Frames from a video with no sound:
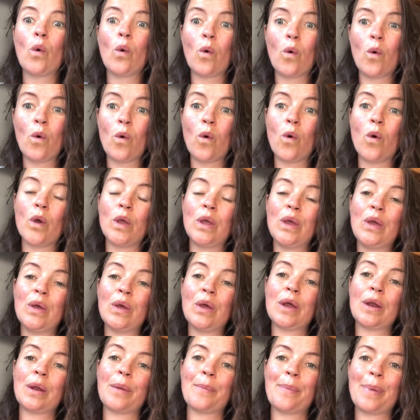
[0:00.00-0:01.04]
or you
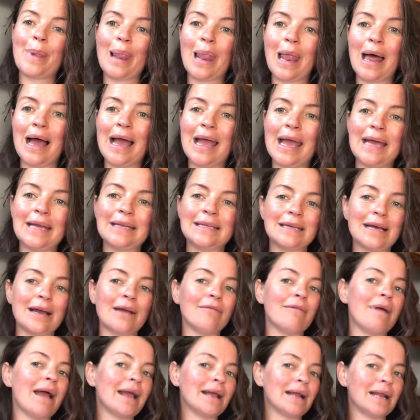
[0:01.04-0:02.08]
can apply it
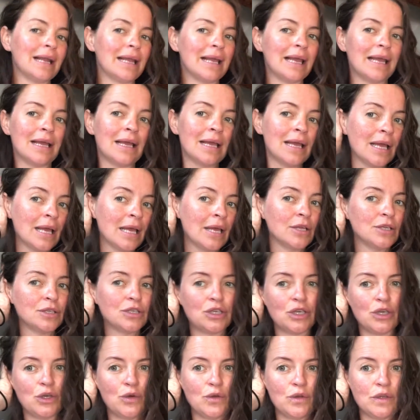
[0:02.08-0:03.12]
directly
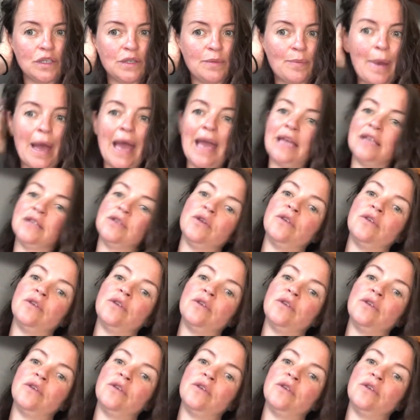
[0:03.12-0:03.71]
to the space.